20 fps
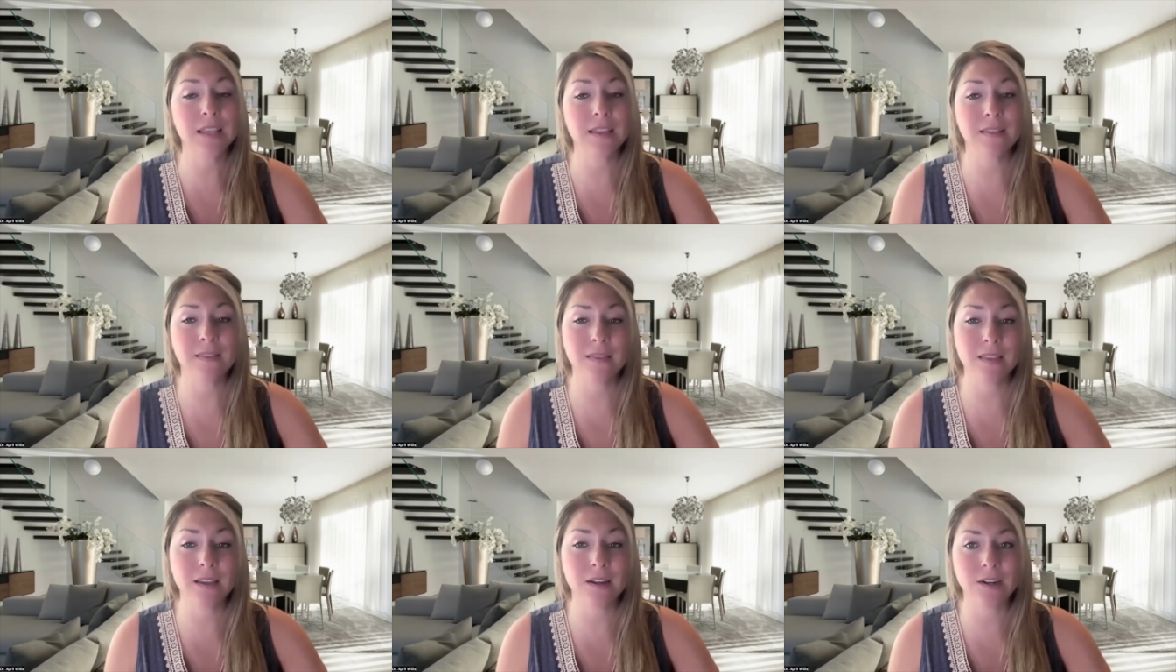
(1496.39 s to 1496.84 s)

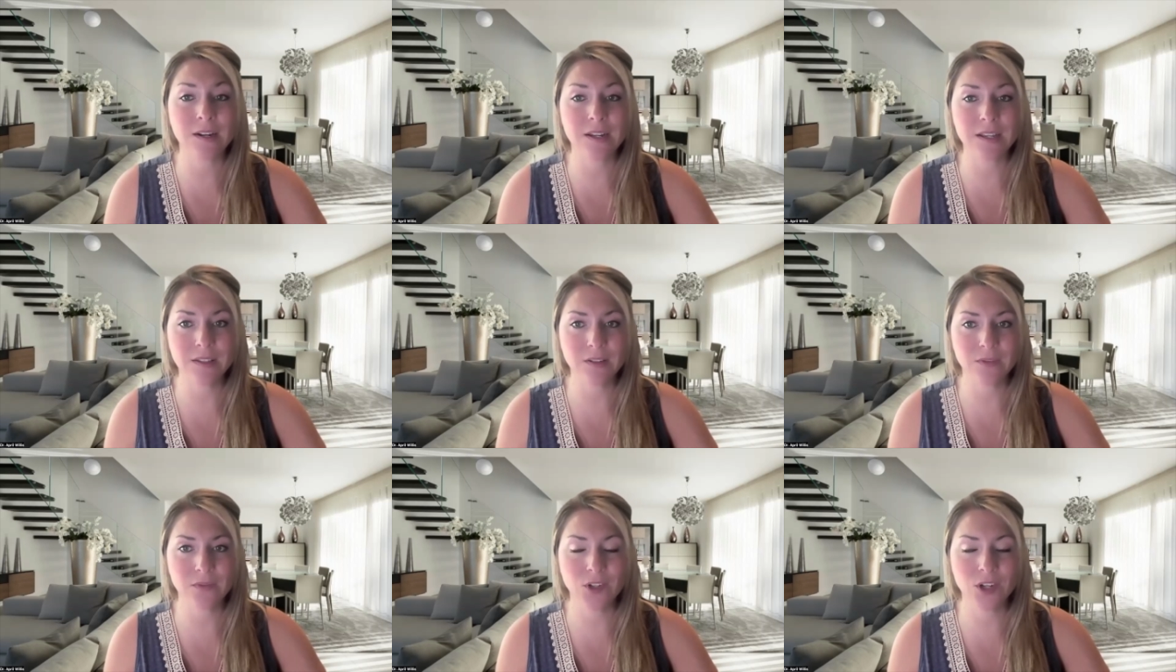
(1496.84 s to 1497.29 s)
and
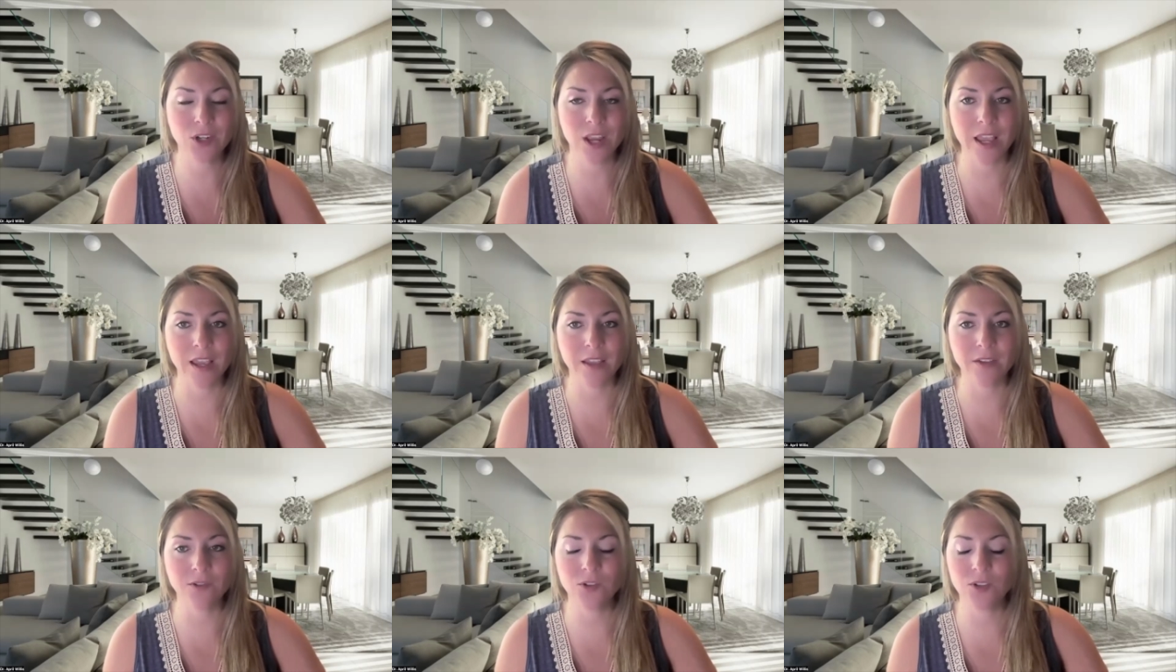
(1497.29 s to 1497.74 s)
theories of
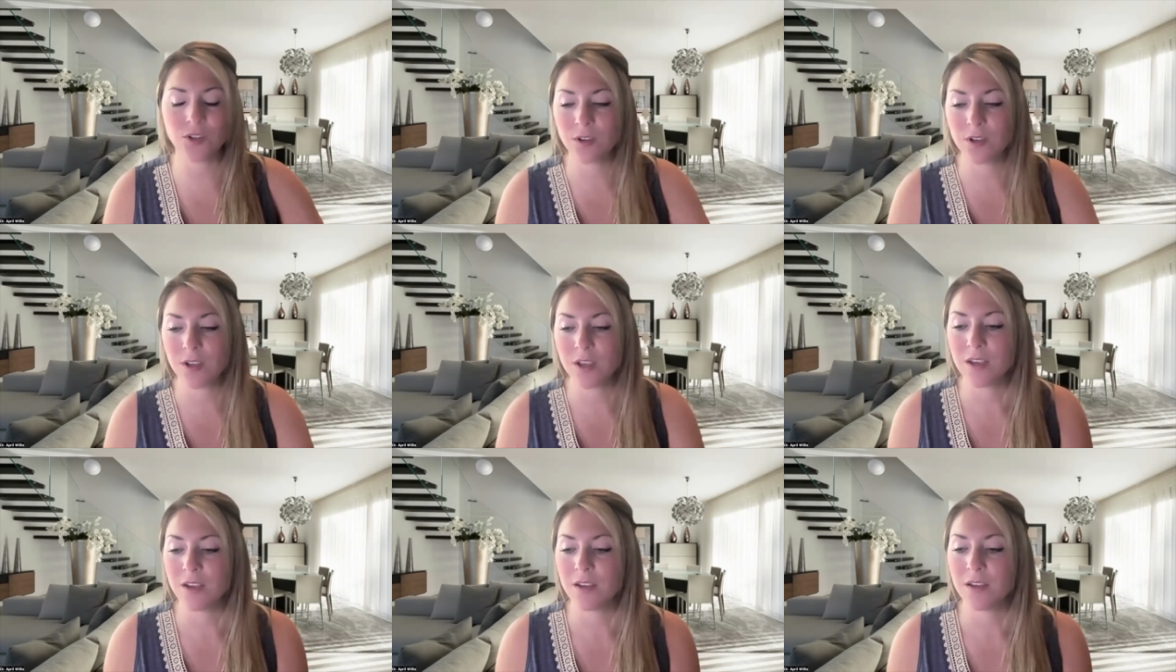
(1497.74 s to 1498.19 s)
change,
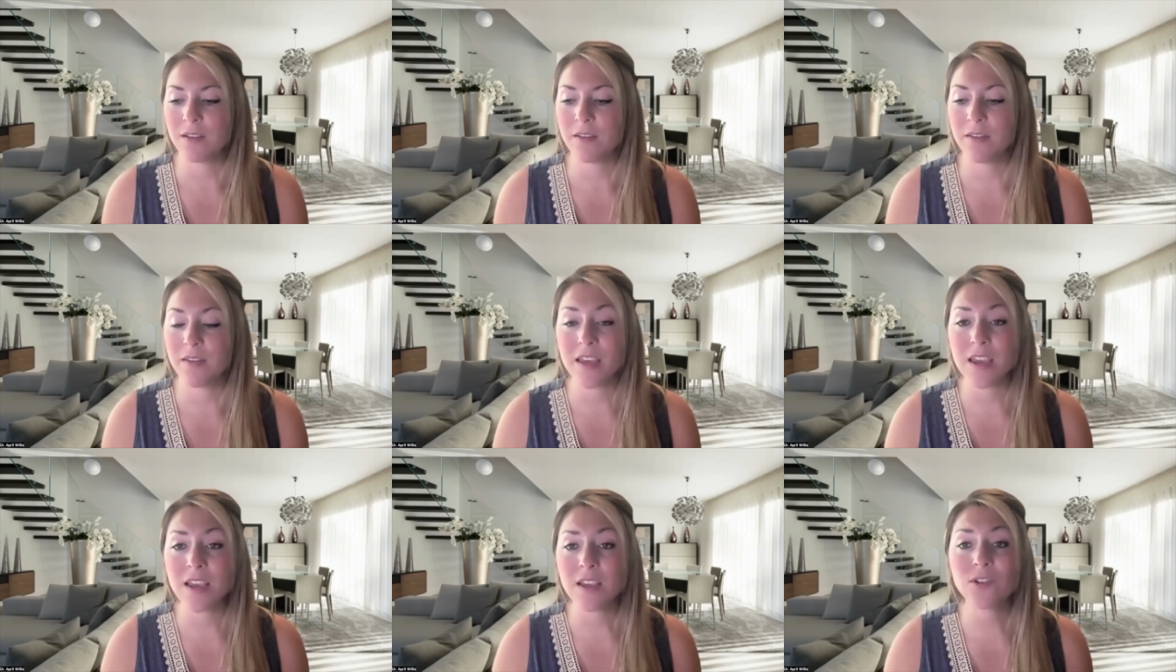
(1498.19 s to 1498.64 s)

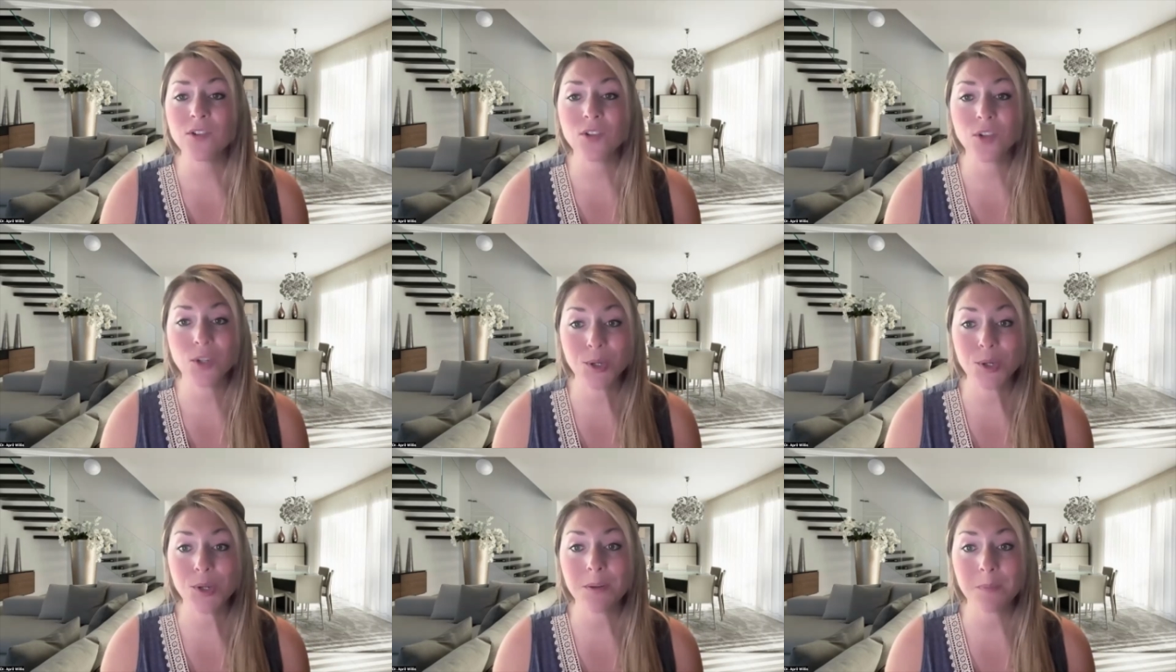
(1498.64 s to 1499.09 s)
these
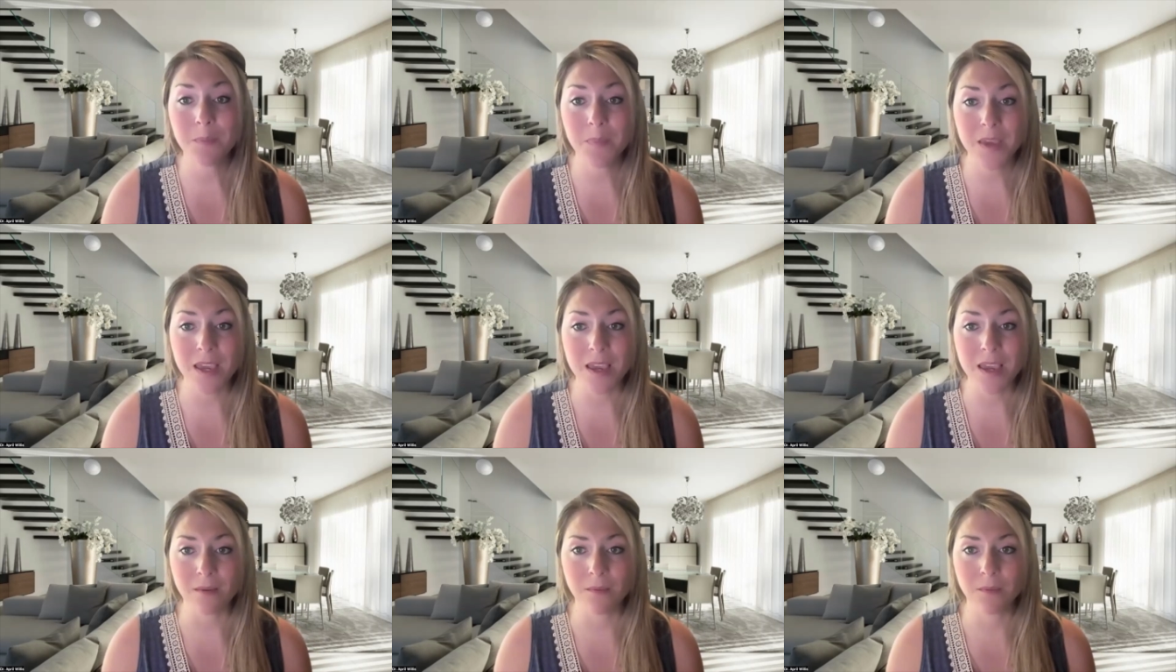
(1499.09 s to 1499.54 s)
should
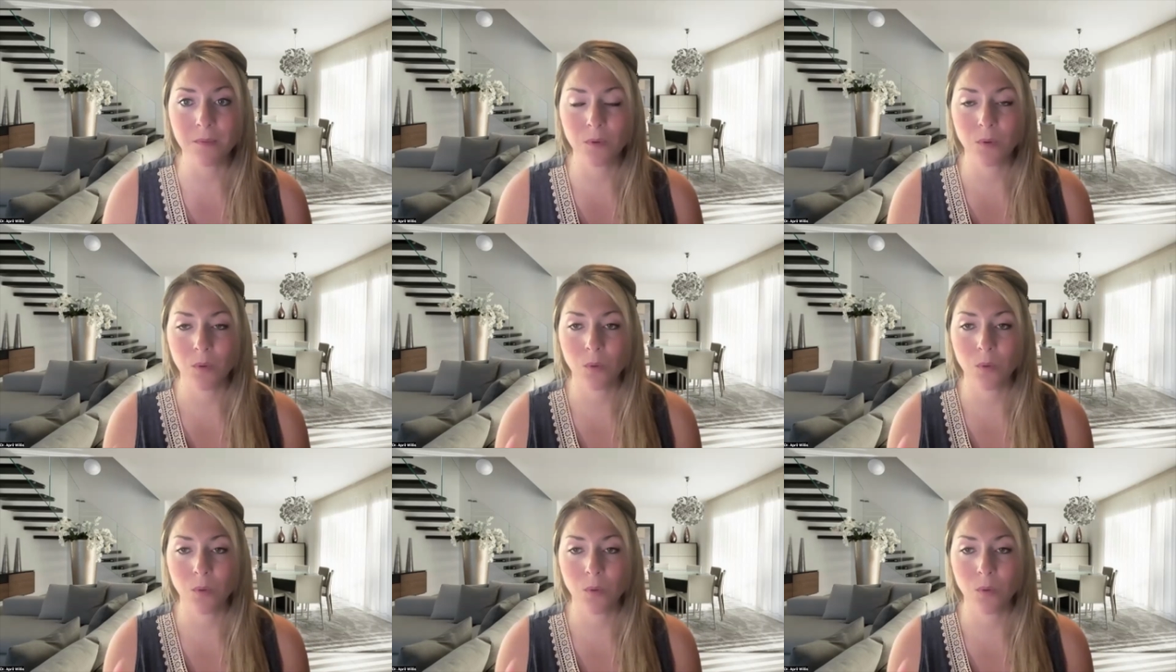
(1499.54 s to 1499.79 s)
be